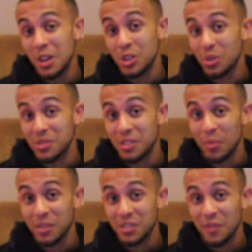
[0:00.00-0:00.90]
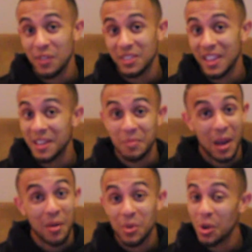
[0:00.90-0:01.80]
you can stomach stuff like that,
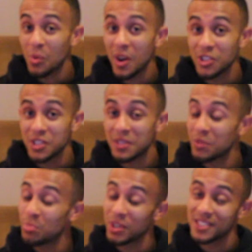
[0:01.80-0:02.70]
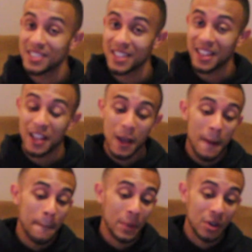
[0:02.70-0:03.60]
I would go watch it. It's pretty sick,
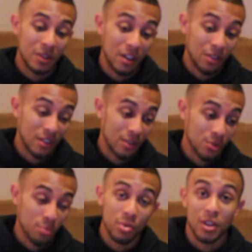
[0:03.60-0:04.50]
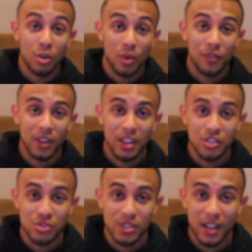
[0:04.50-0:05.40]
but it was a pretty horrific
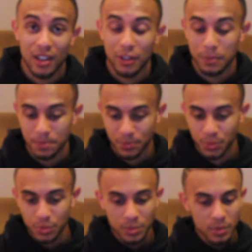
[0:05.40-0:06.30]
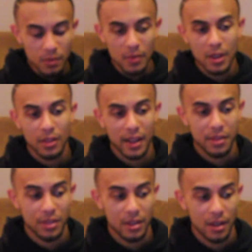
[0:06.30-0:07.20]
injury, kind of
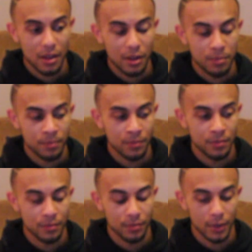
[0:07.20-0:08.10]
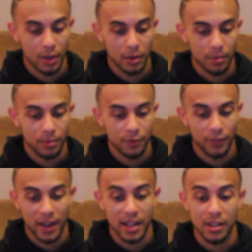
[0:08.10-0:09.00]
like the
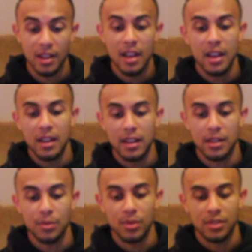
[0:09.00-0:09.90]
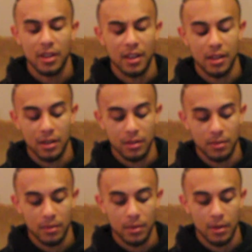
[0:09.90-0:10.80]
fight he was in
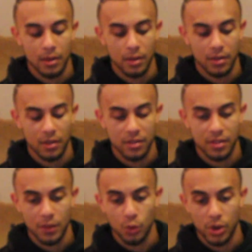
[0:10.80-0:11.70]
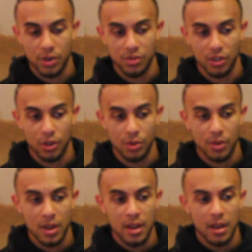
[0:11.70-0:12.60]
several years ago
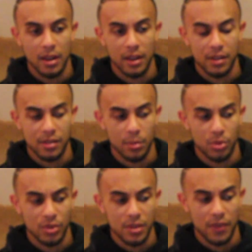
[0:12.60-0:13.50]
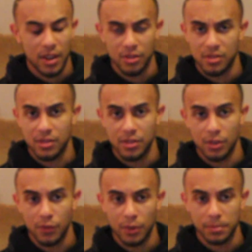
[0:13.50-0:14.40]
against, I believe, Anderson
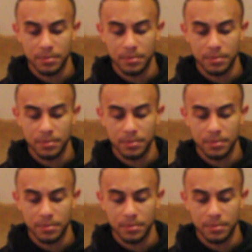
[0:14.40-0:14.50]
Silva,